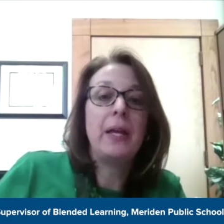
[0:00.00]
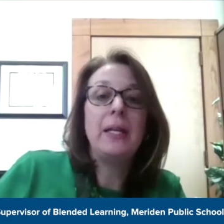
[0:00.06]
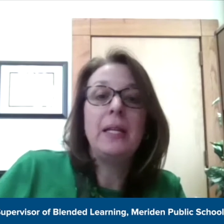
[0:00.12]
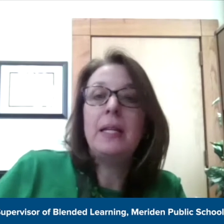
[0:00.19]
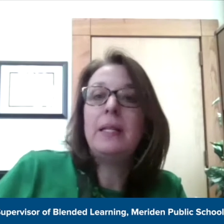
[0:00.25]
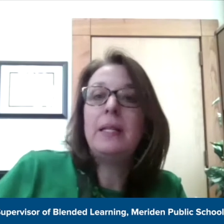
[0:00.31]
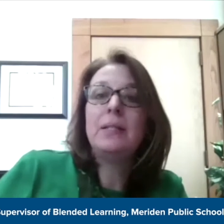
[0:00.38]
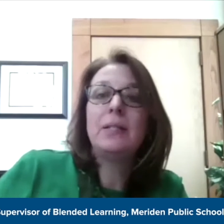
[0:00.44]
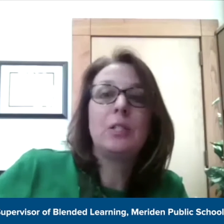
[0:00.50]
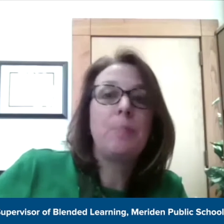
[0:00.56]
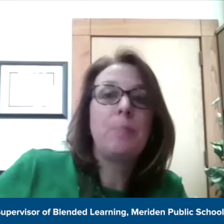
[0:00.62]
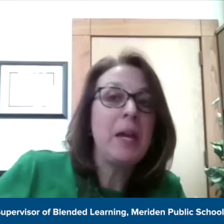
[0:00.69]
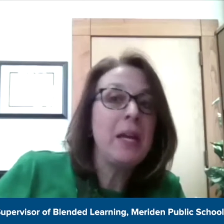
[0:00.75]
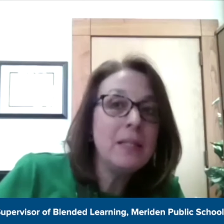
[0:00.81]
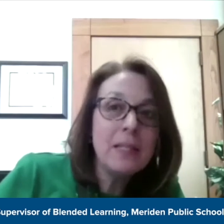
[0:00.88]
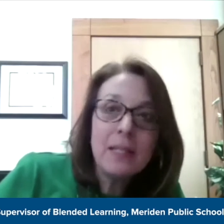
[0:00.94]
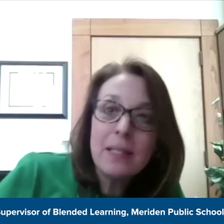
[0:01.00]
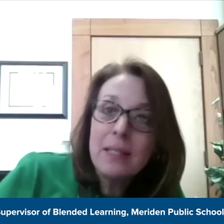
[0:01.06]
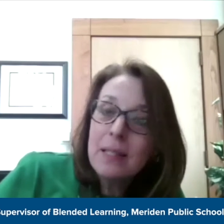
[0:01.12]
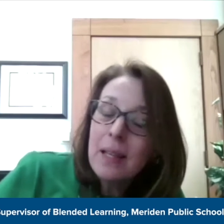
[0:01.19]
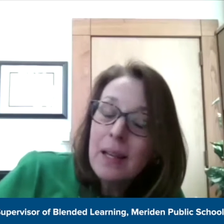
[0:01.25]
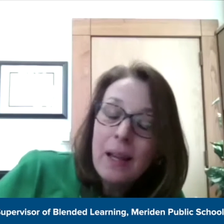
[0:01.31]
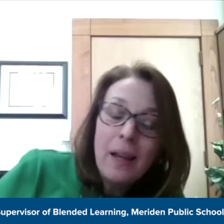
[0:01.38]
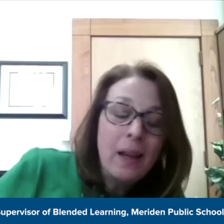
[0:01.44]
they needed space
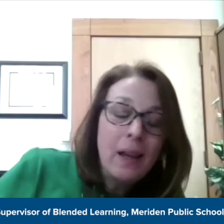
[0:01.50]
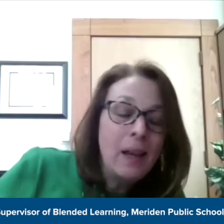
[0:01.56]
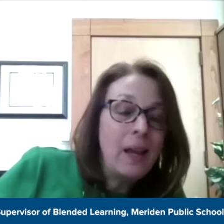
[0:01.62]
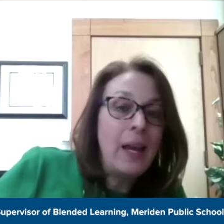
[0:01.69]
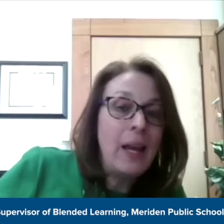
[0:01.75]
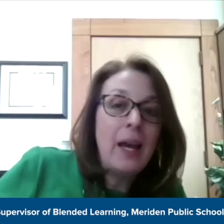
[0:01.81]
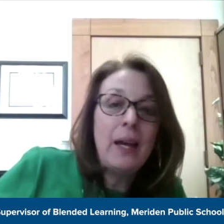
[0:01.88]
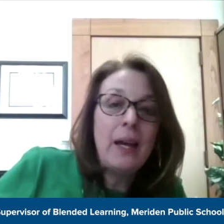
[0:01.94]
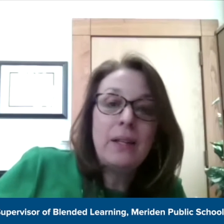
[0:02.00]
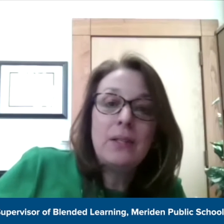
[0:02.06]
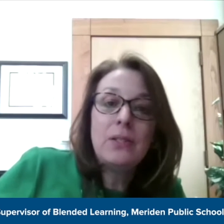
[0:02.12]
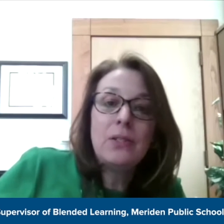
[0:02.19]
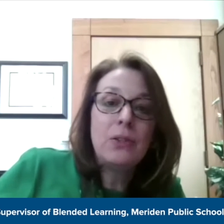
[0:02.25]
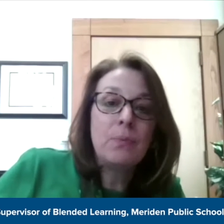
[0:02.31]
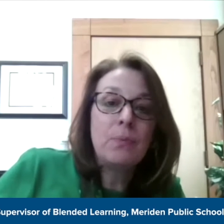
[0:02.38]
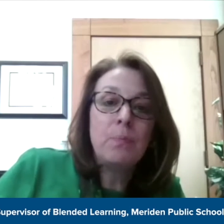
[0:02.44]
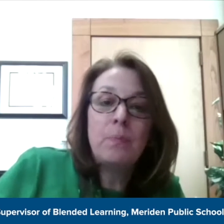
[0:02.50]
and